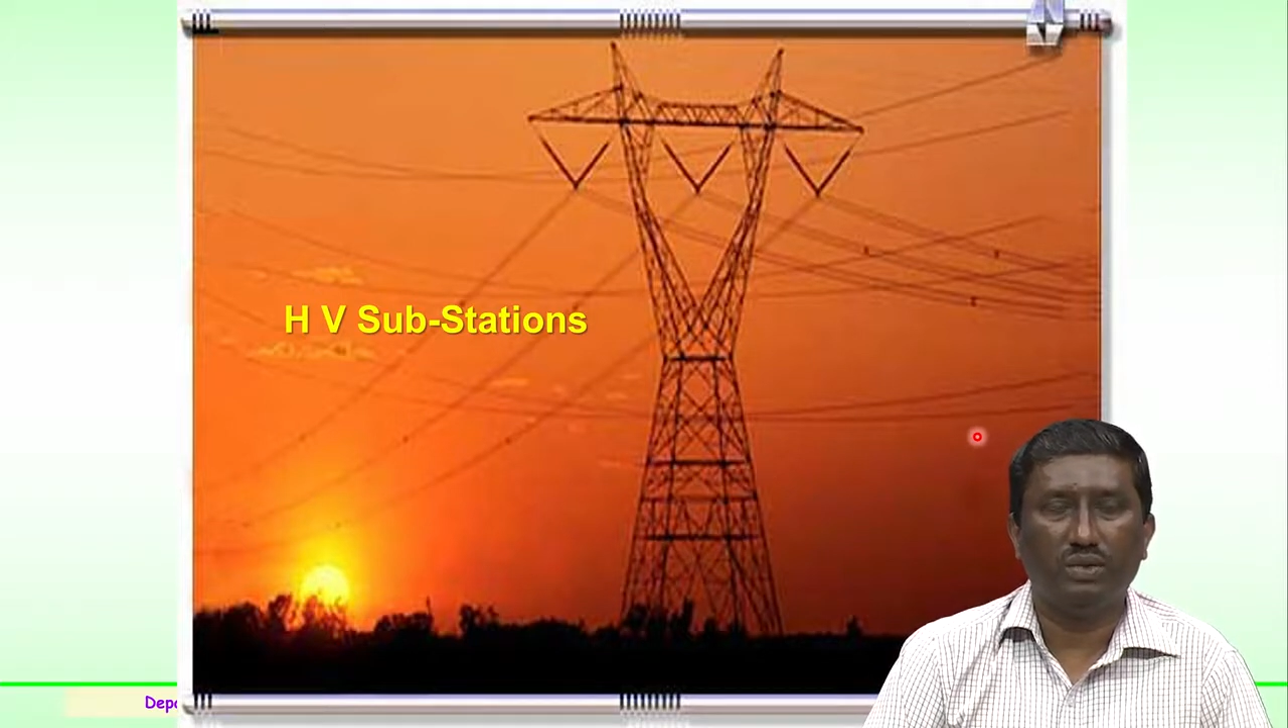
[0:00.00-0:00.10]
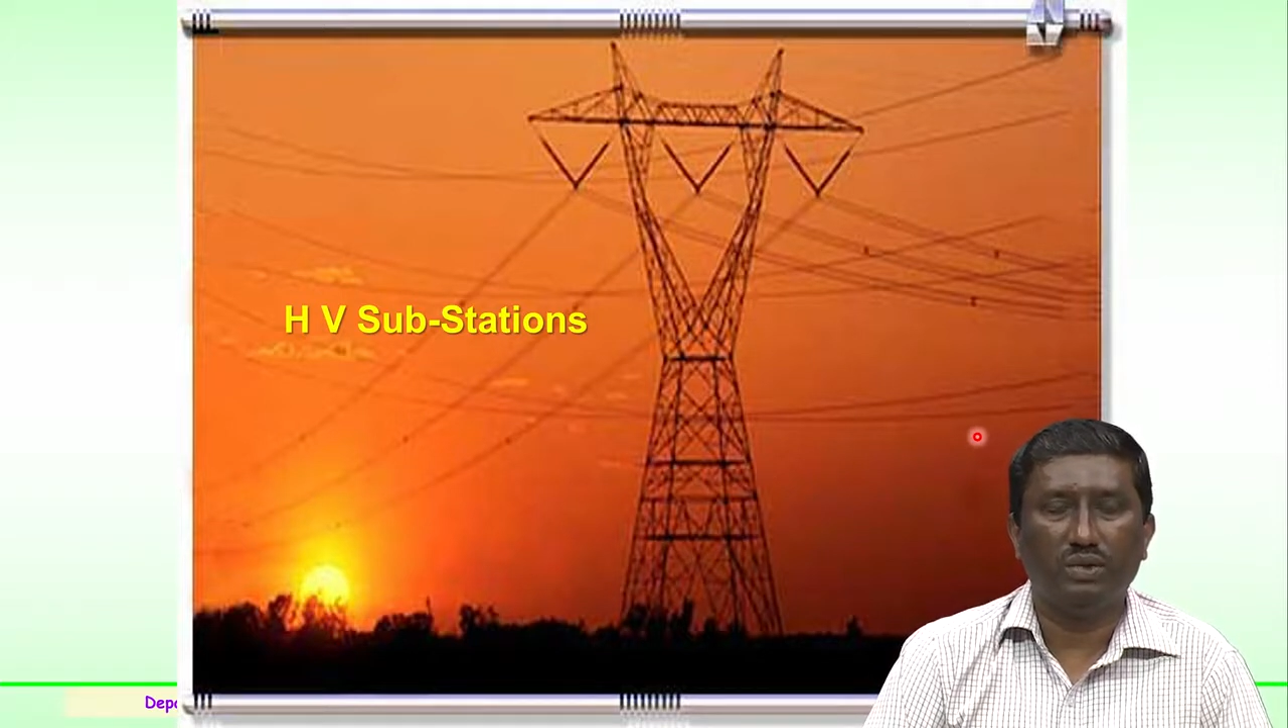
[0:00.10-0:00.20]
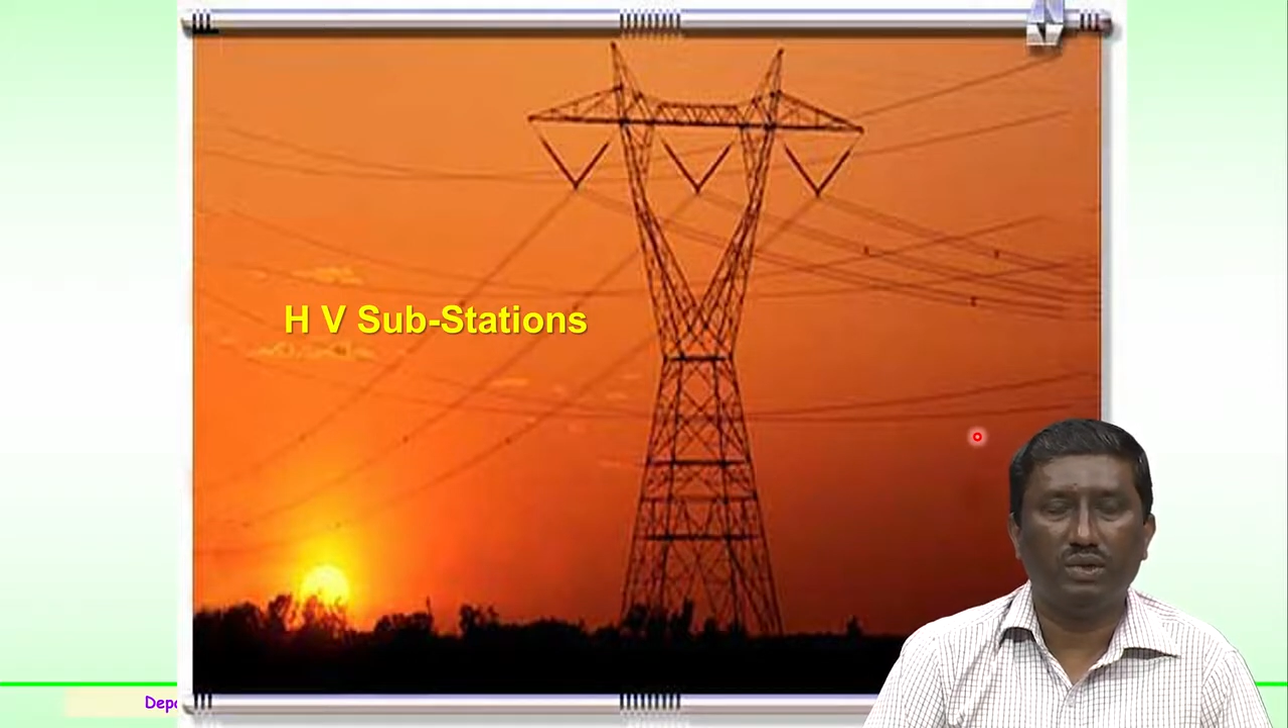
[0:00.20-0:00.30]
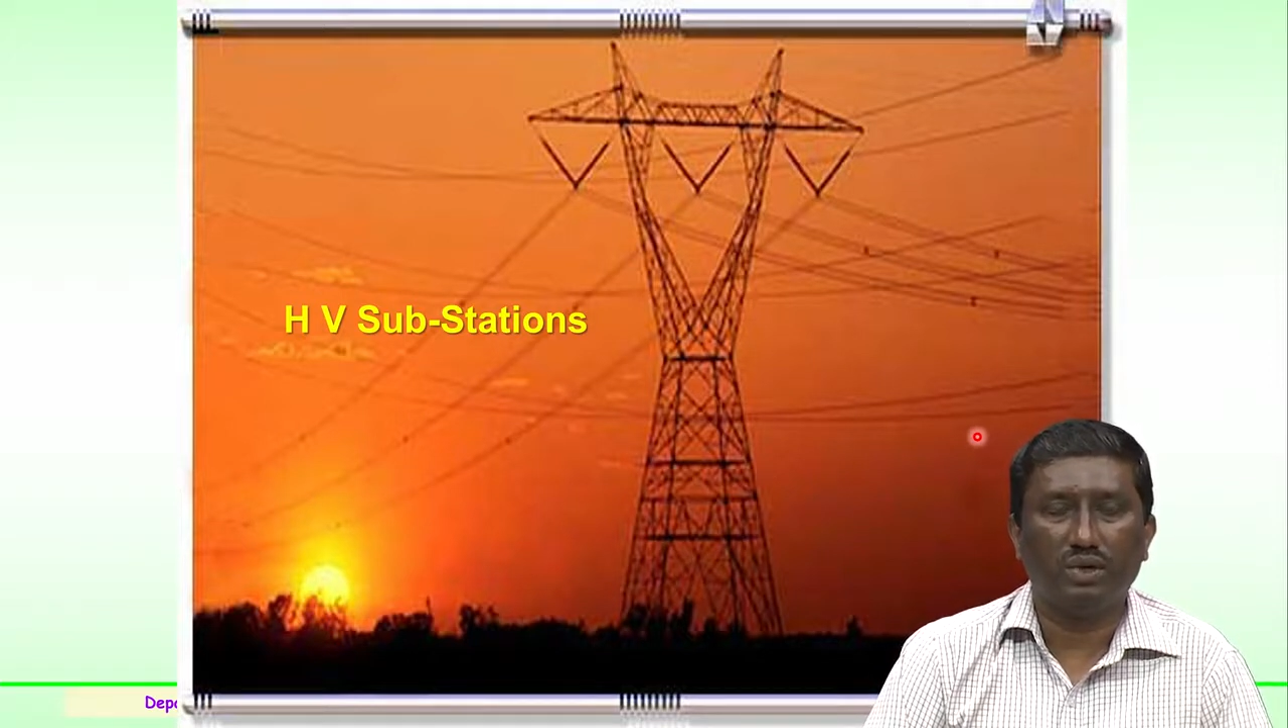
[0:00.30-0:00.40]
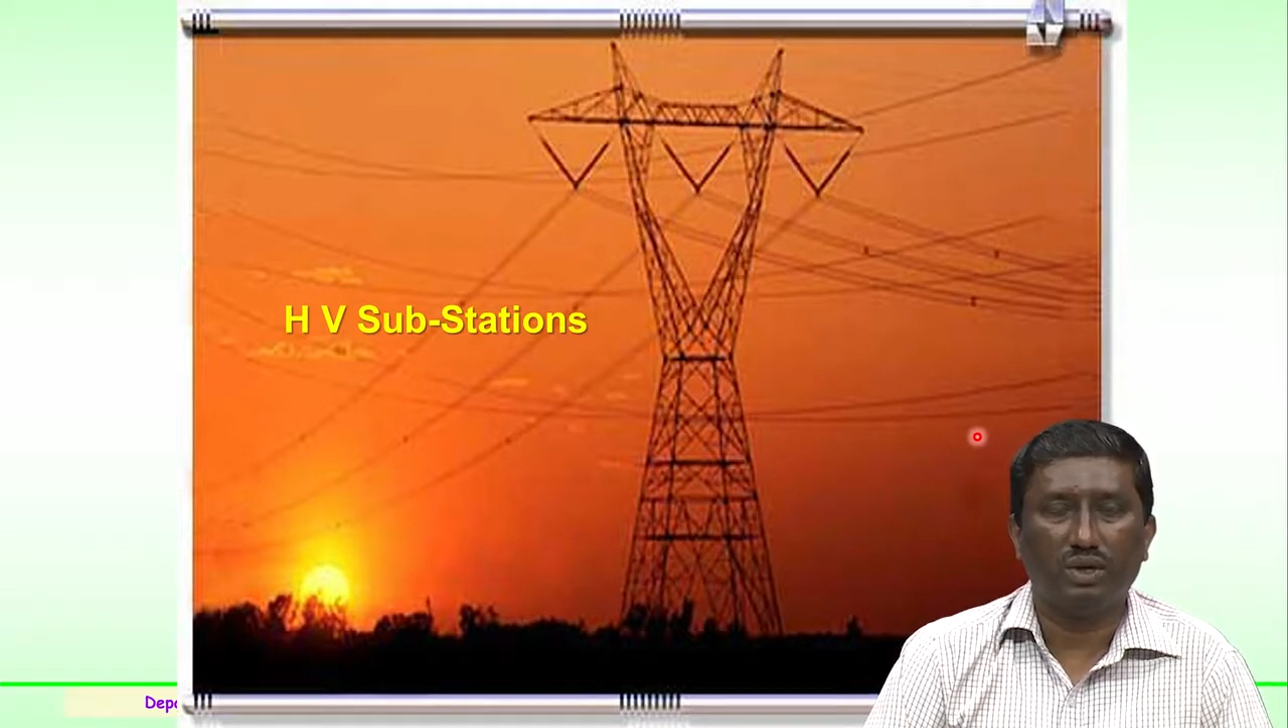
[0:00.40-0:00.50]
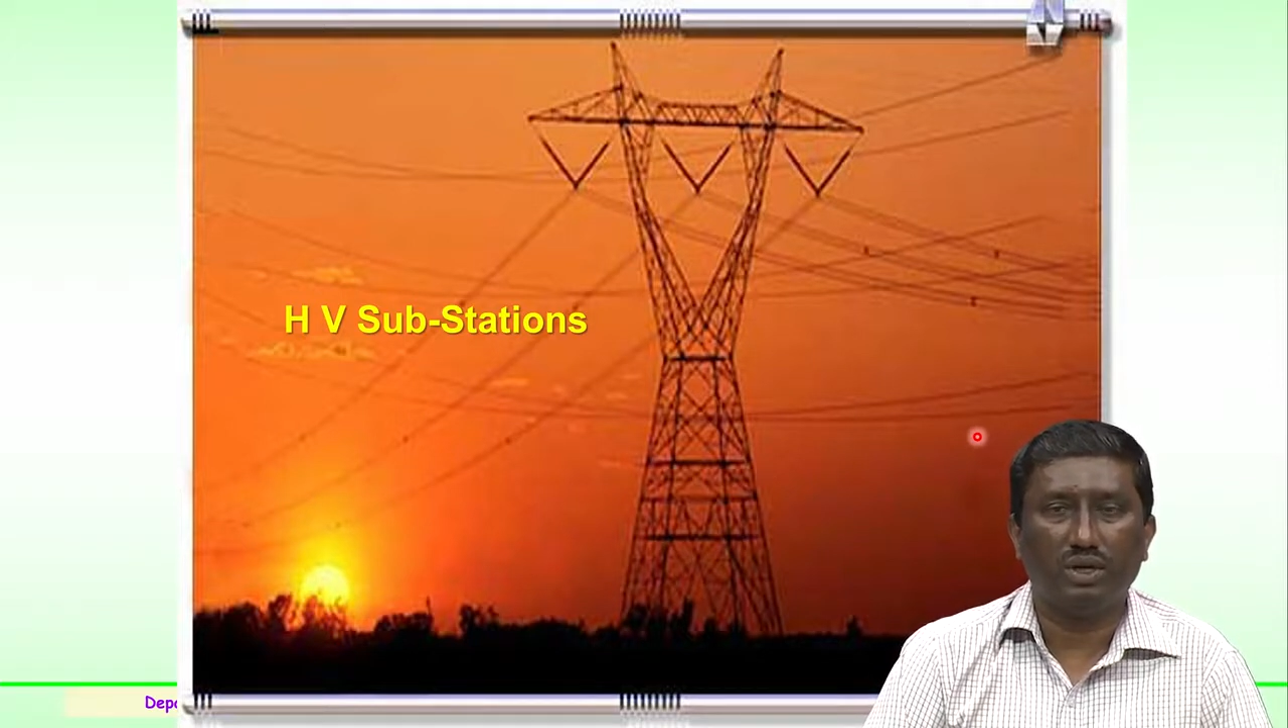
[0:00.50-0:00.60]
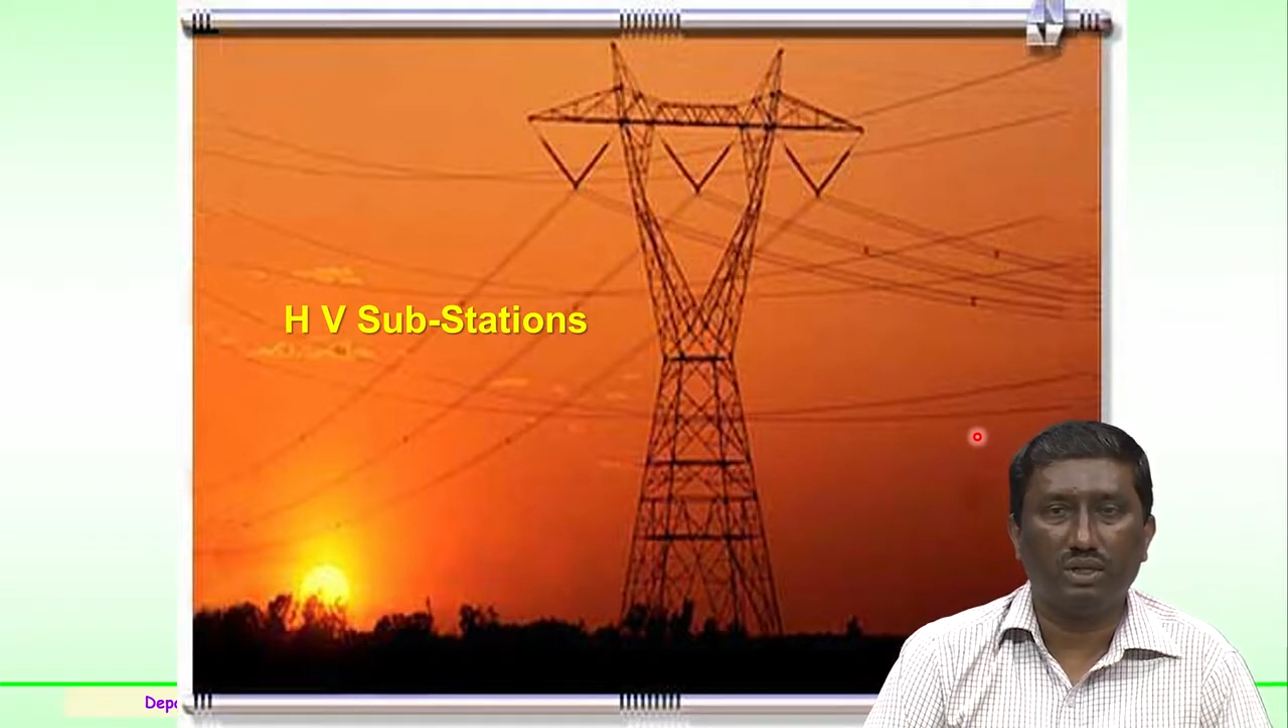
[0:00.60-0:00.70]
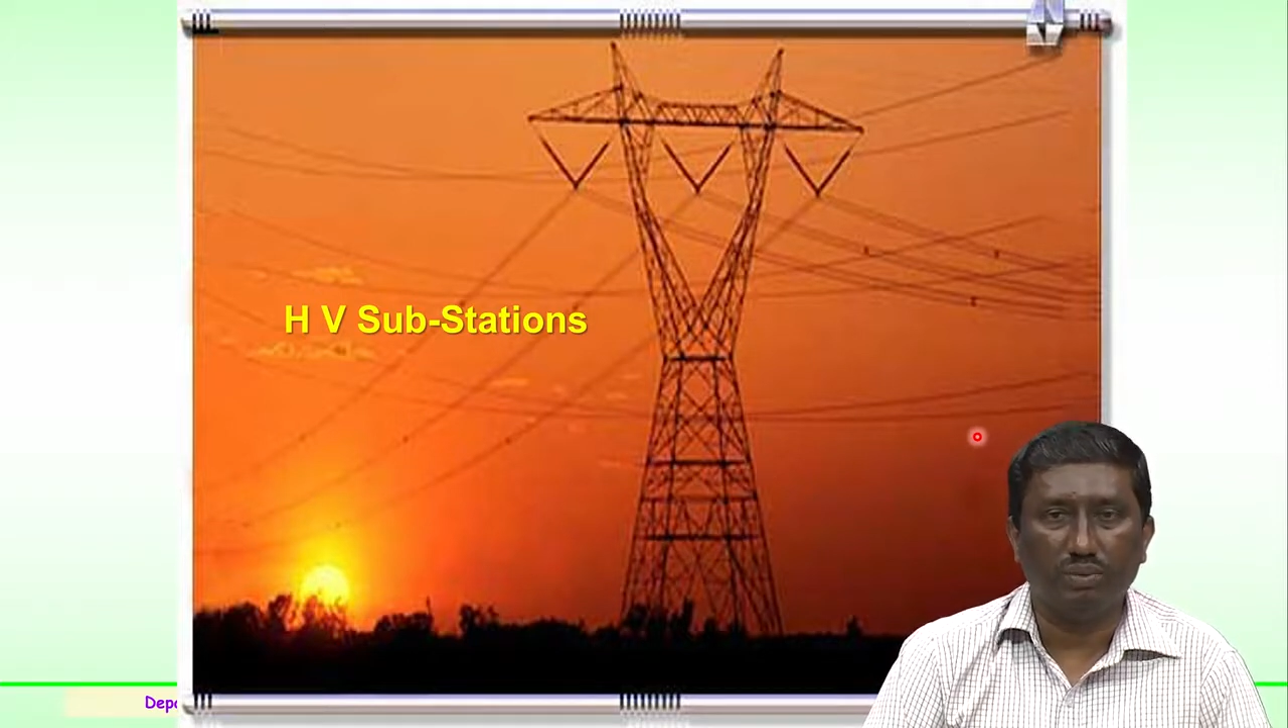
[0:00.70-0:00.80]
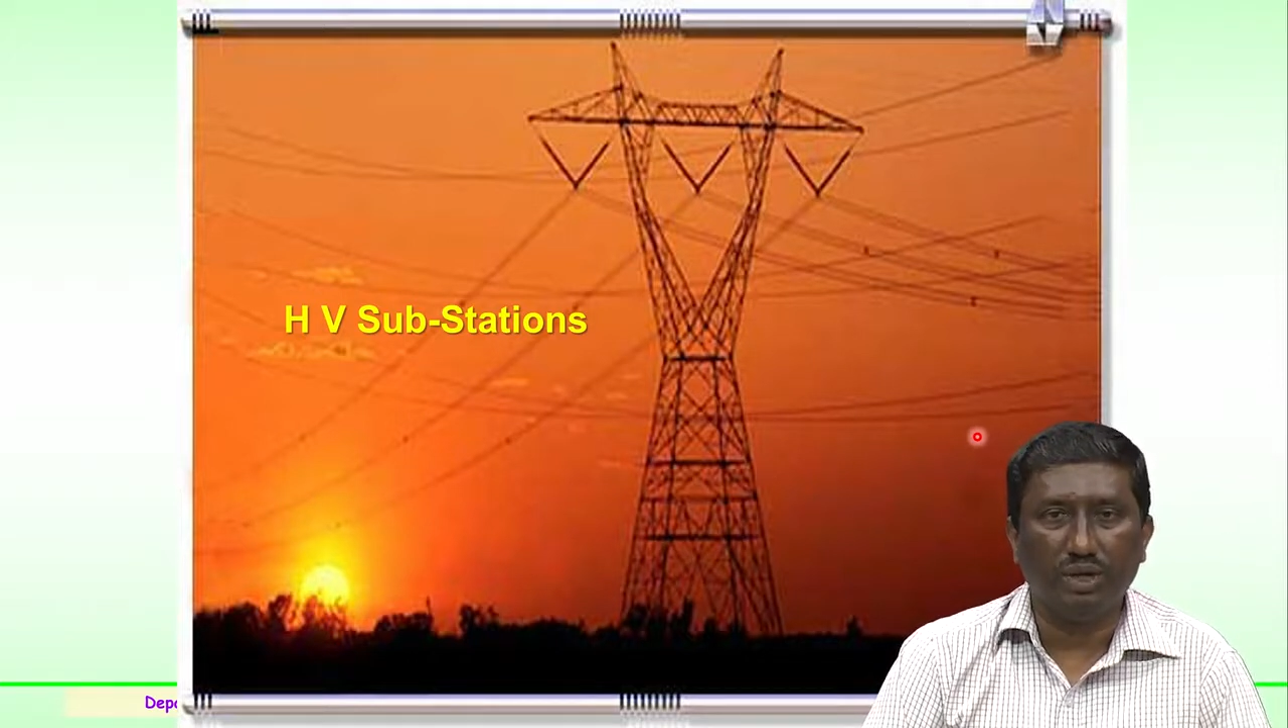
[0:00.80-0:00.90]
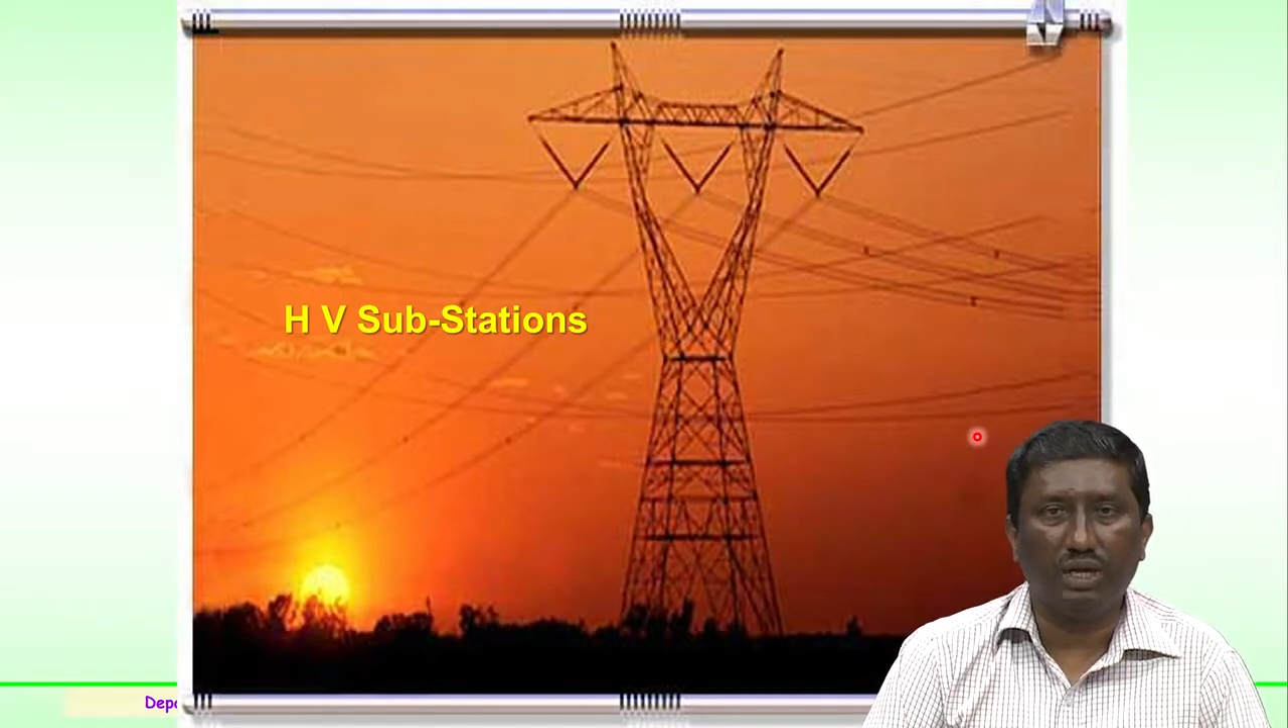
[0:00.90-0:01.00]
or
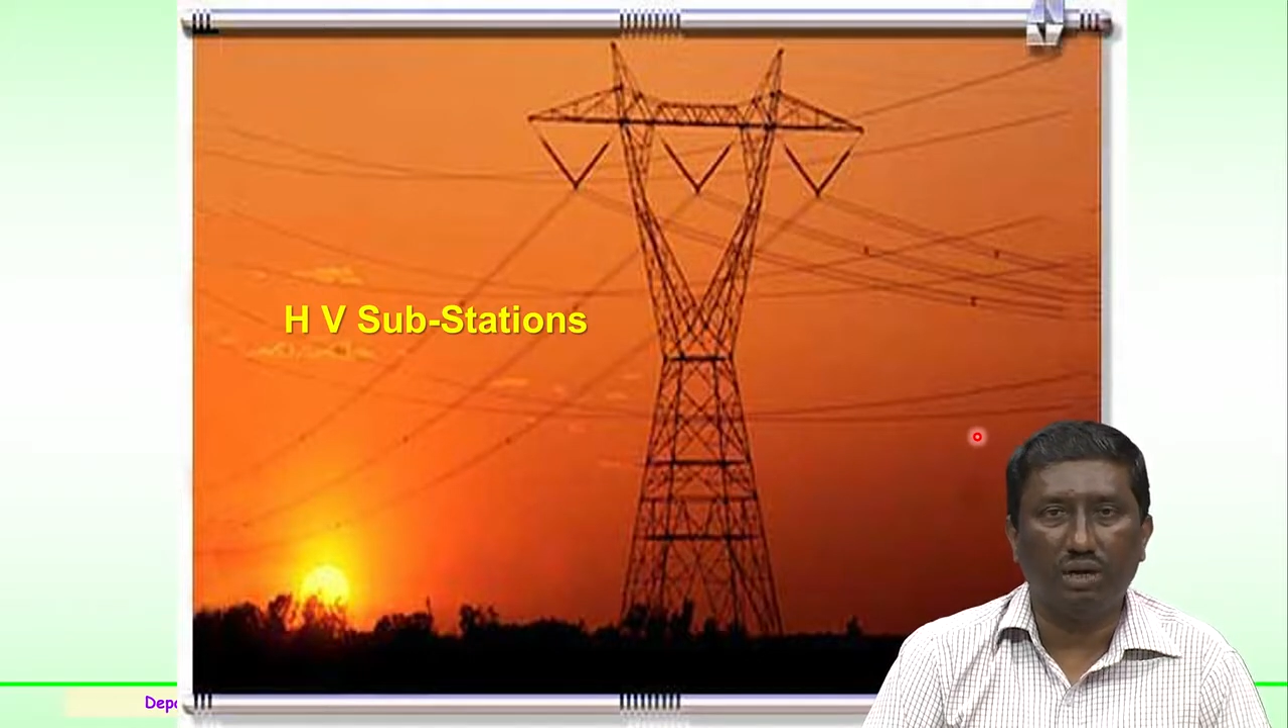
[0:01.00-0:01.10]
stepping